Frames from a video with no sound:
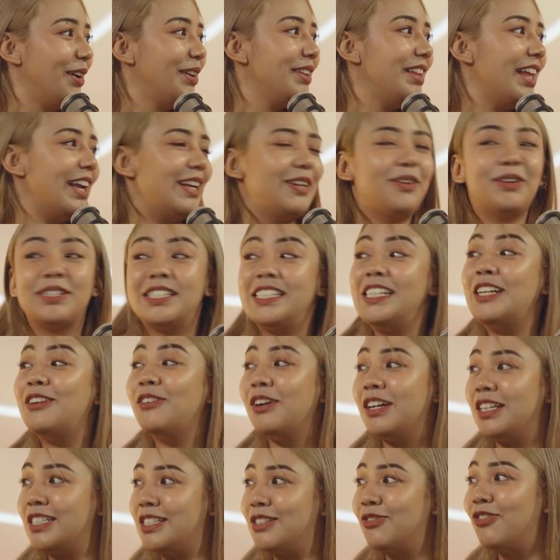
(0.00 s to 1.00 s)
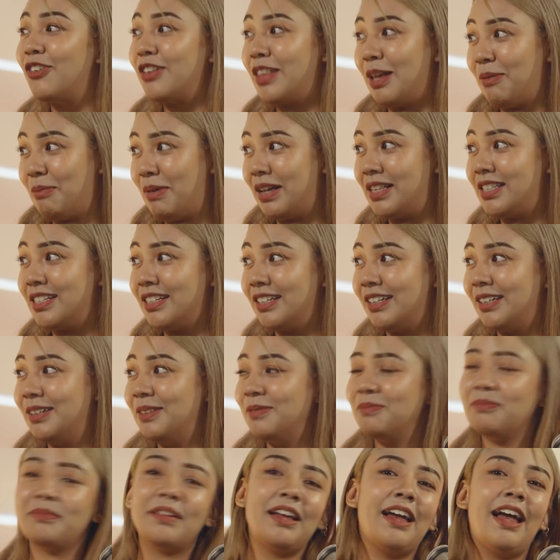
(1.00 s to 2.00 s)
Or like your secrets for that matter.
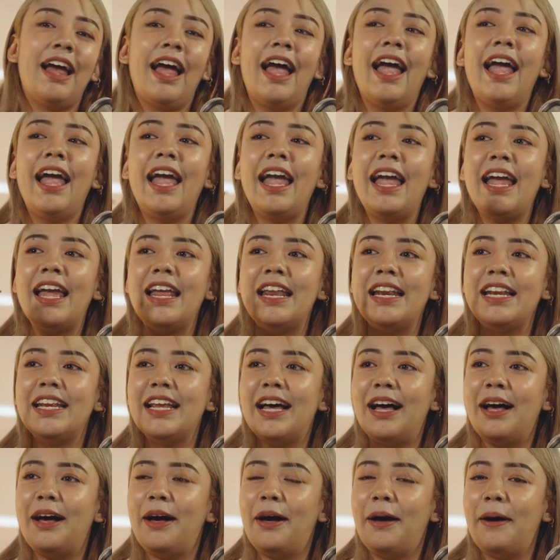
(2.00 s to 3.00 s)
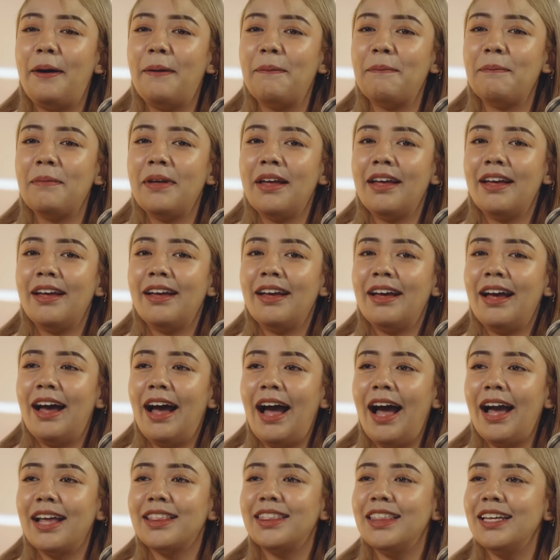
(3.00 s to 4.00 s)
And
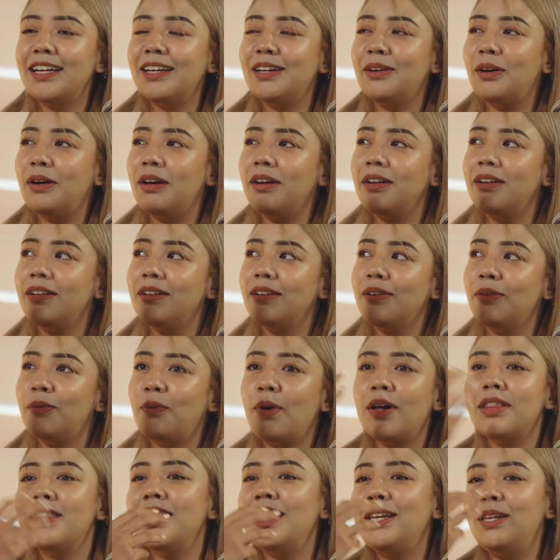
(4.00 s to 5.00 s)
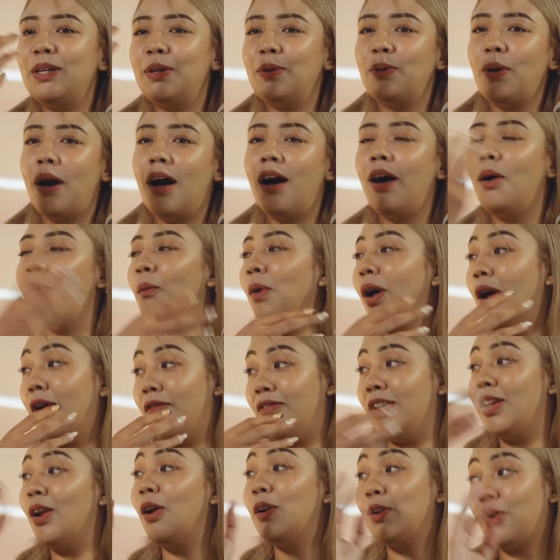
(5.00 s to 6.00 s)
I think whether you are aware of
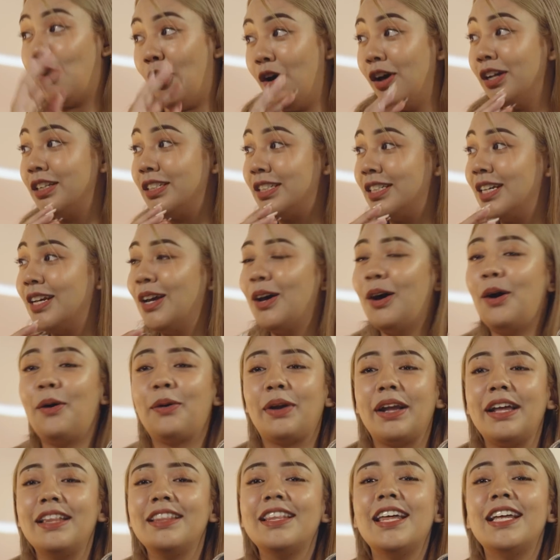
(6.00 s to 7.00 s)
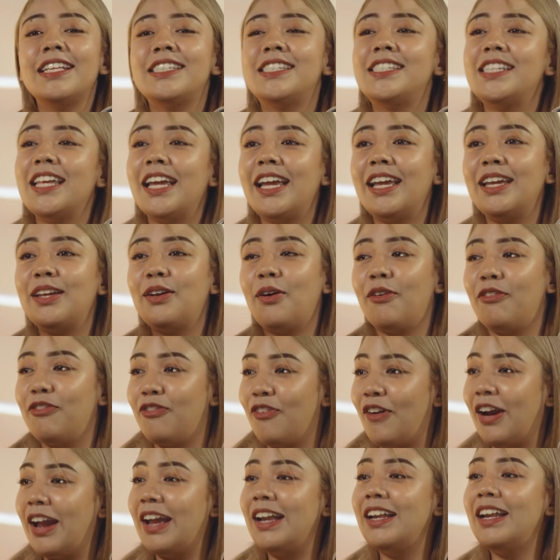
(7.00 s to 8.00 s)
it or not, okay, let's say your
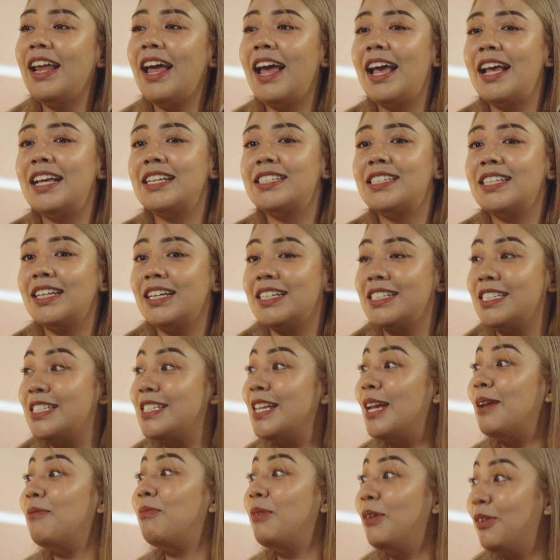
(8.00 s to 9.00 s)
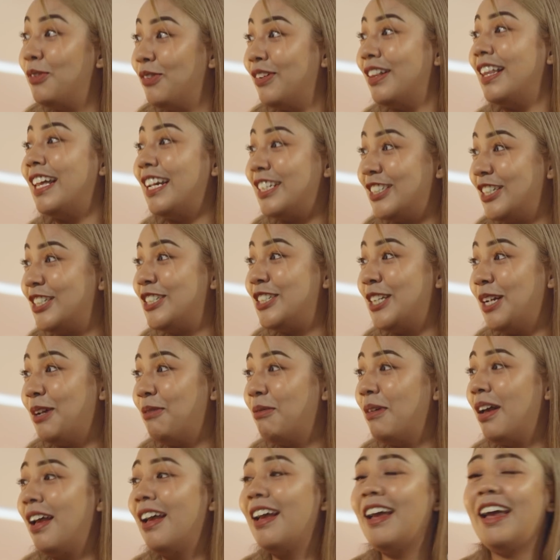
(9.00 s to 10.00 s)
friend has a stable relationship.
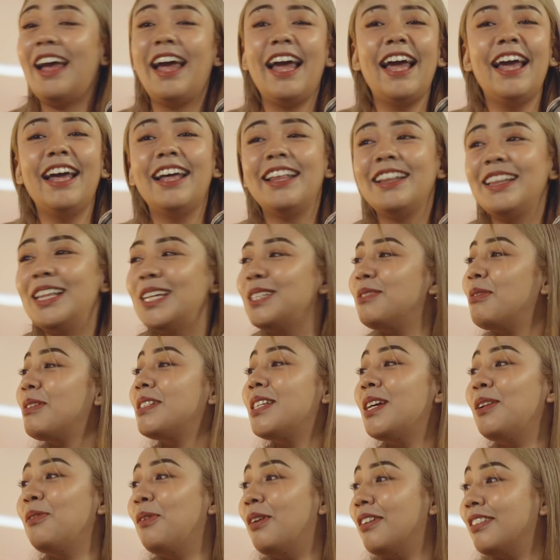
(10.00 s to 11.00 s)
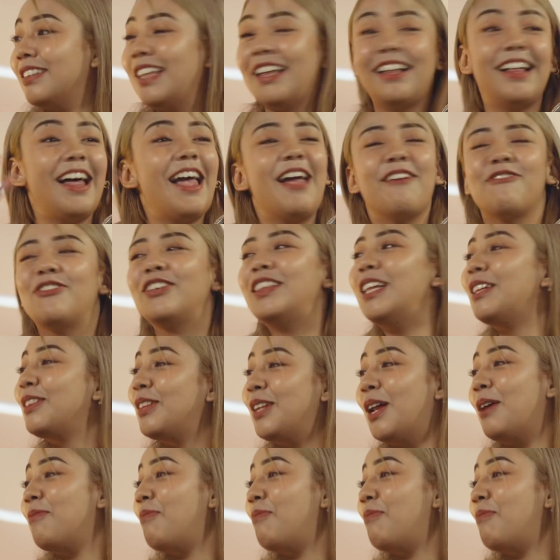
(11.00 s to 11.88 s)
this person will tell everything to their